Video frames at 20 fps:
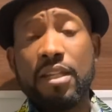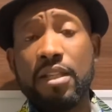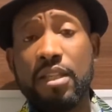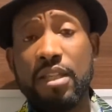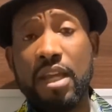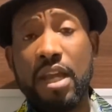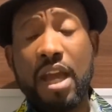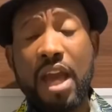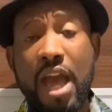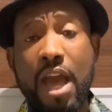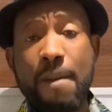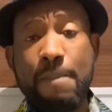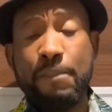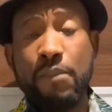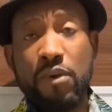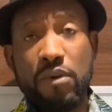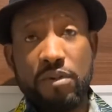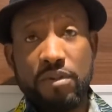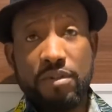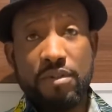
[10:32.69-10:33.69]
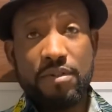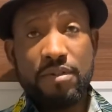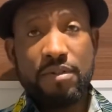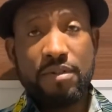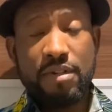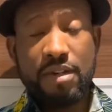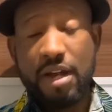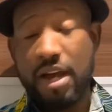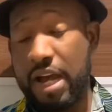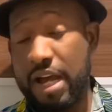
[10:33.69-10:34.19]
The airport.
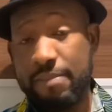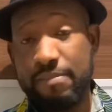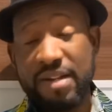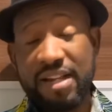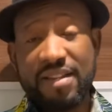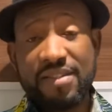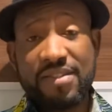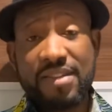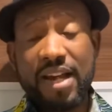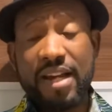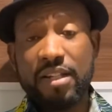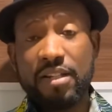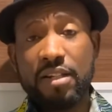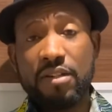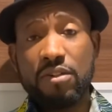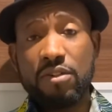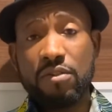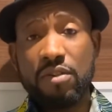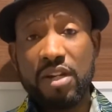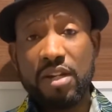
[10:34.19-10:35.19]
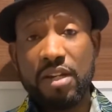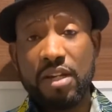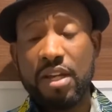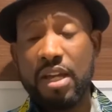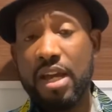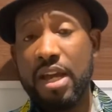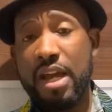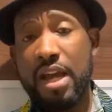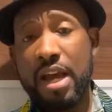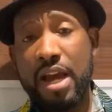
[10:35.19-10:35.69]
I'm excited
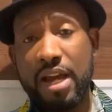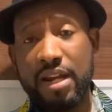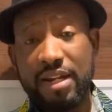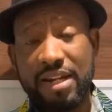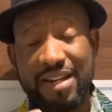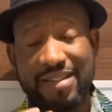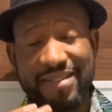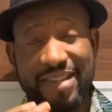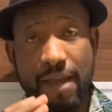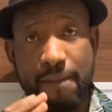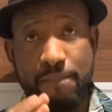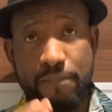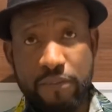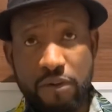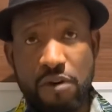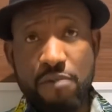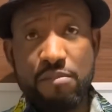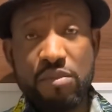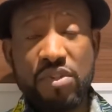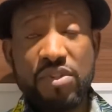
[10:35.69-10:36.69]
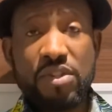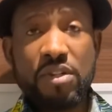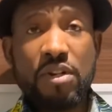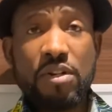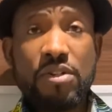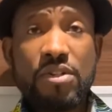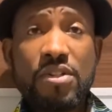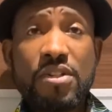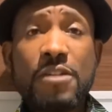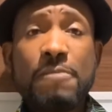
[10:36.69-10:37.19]
already, and as I promised
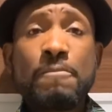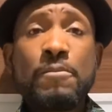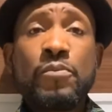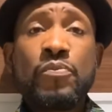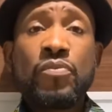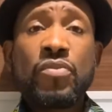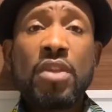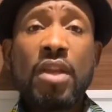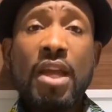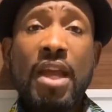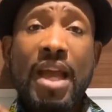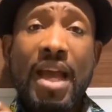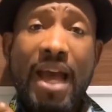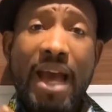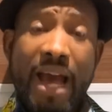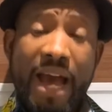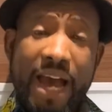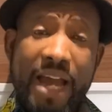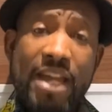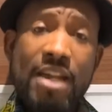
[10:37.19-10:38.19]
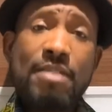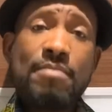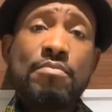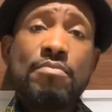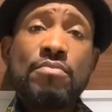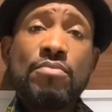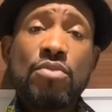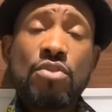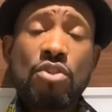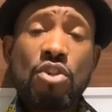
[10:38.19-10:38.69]
us, I
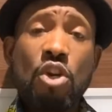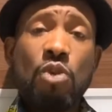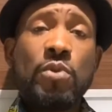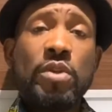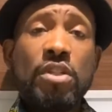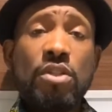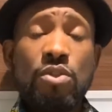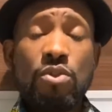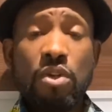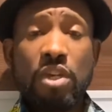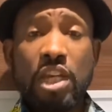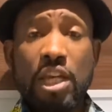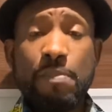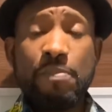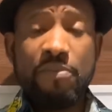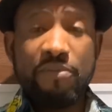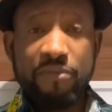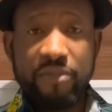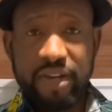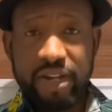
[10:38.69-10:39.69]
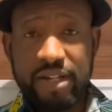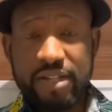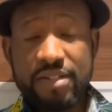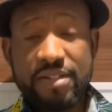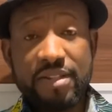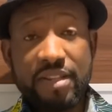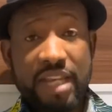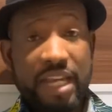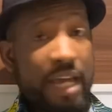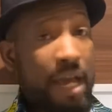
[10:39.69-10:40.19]
am going to keep
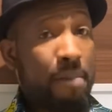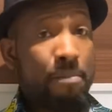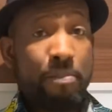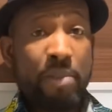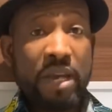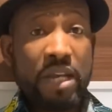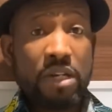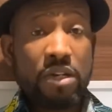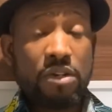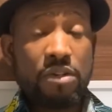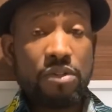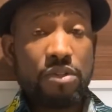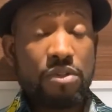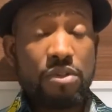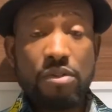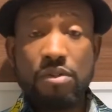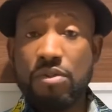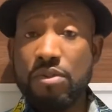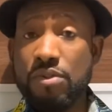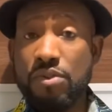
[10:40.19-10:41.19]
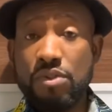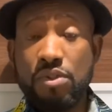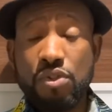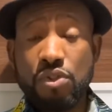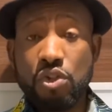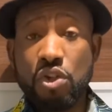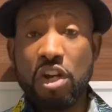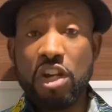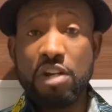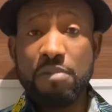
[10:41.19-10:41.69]
faith. The campaign continues.
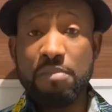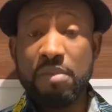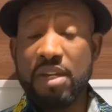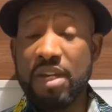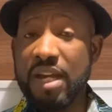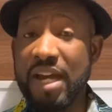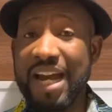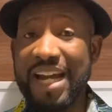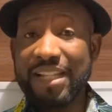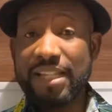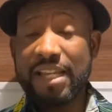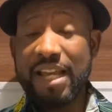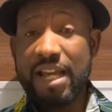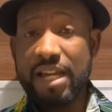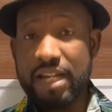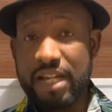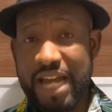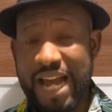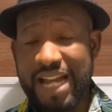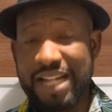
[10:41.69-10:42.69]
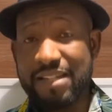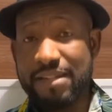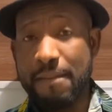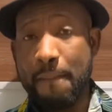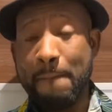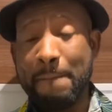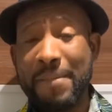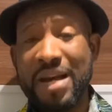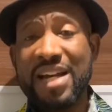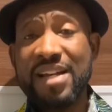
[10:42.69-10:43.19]
Join me at
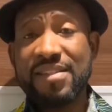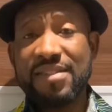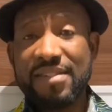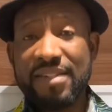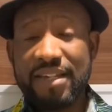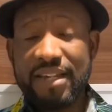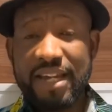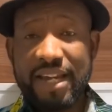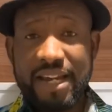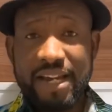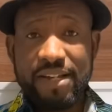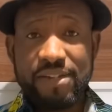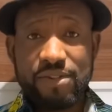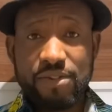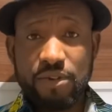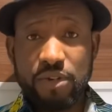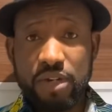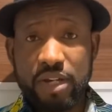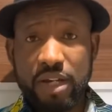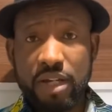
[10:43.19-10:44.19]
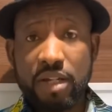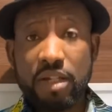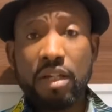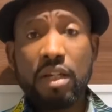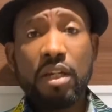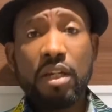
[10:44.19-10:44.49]
Mazi Ezeoke